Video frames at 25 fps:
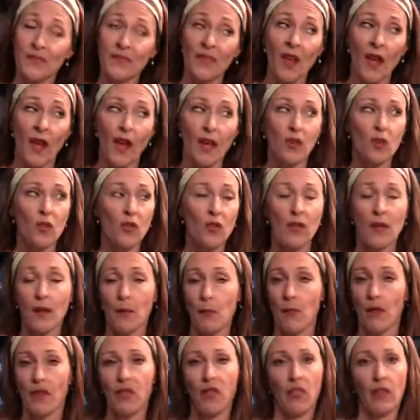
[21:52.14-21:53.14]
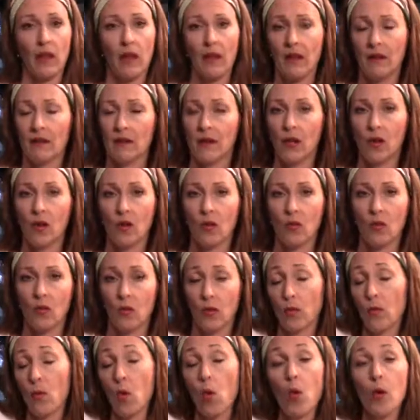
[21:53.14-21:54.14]
I do that monthly,
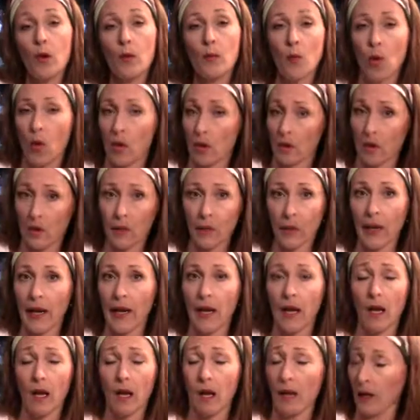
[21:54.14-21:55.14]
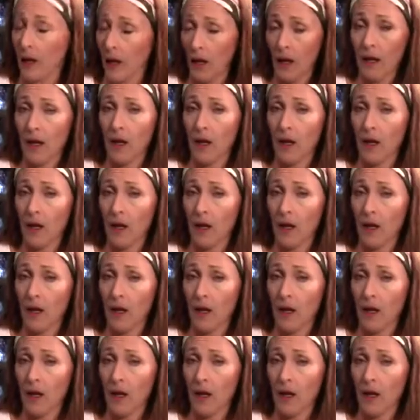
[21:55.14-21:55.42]
or more, depending on